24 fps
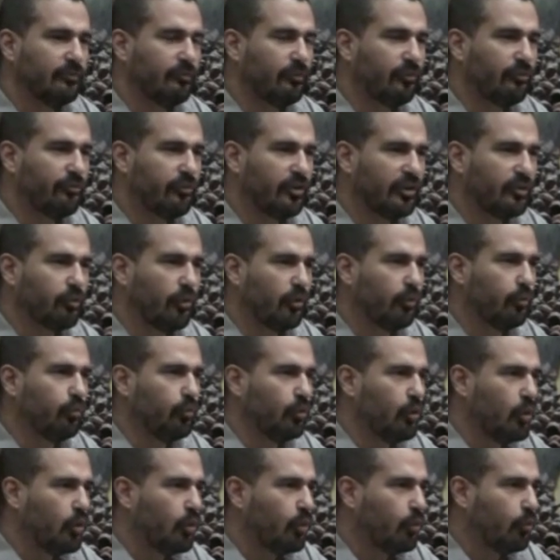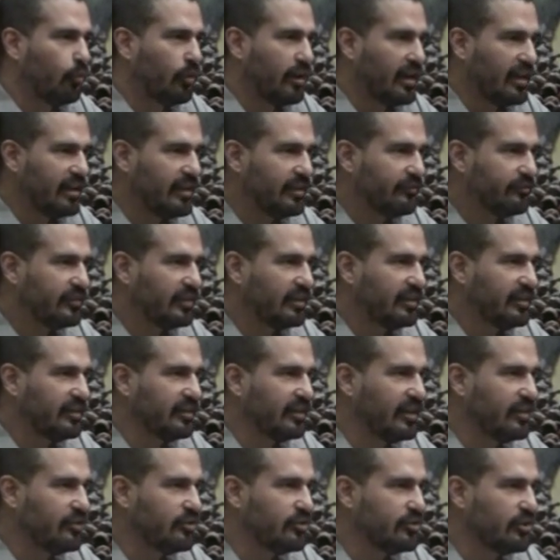When I lived
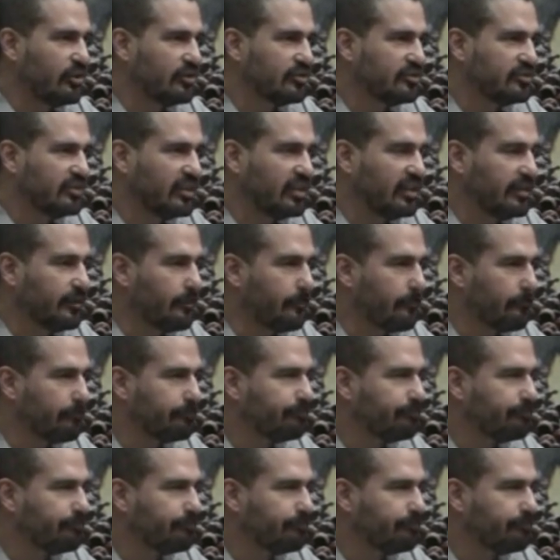in New York City,